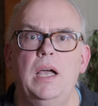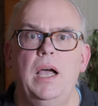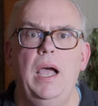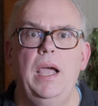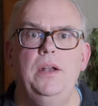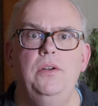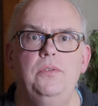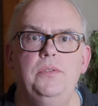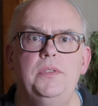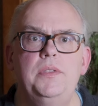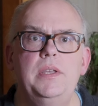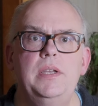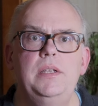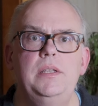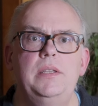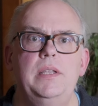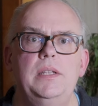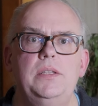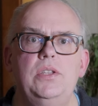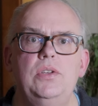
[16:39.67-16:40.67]
I don't
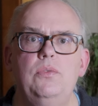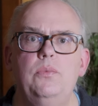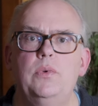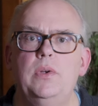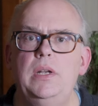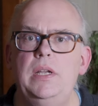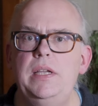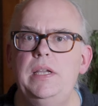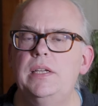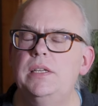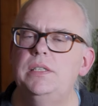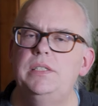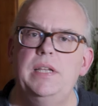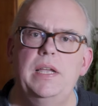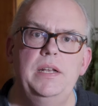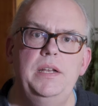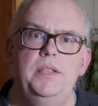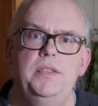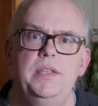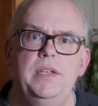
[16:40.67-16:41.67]
think that there really is
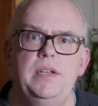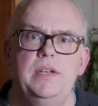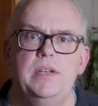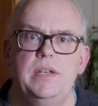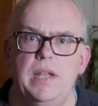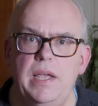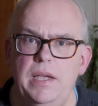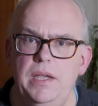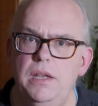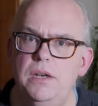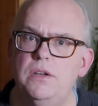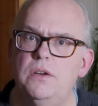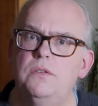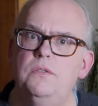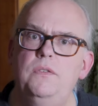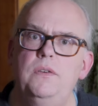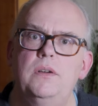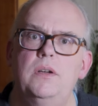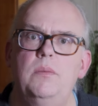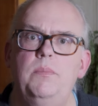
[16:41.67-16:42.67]
anything
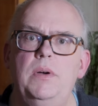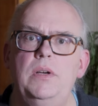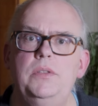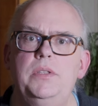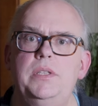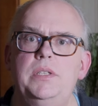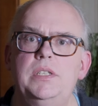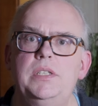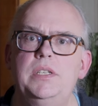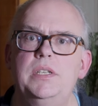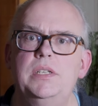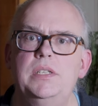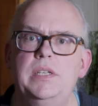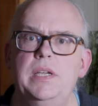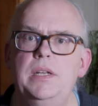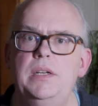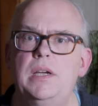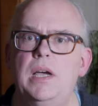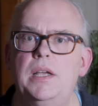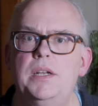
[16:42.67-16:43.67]
negative about this
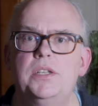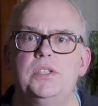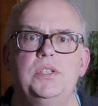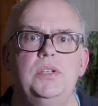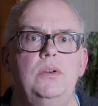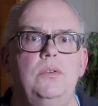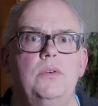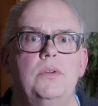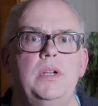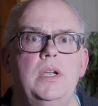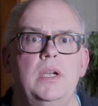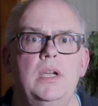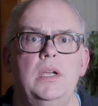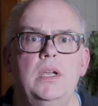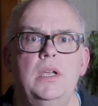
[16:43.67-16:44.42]
antenna on its own.